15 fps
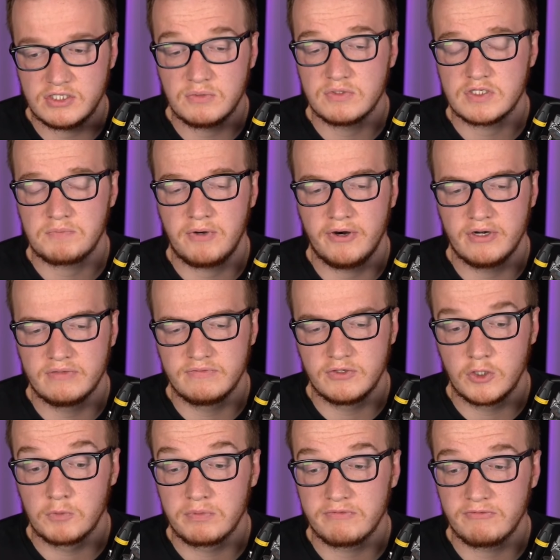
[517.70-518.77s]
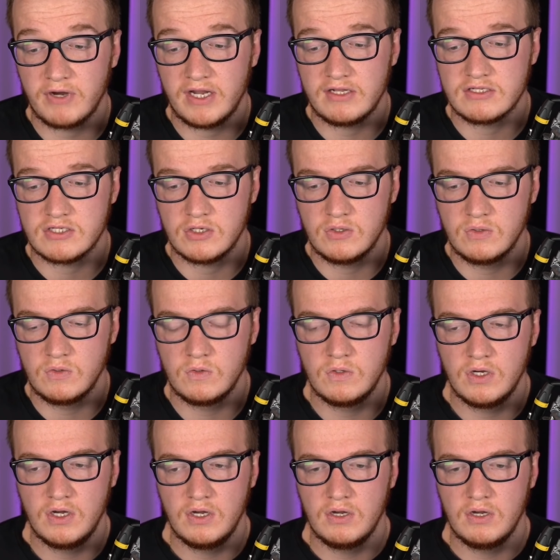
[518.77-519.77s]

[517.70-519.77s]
she was a part of a group of friends who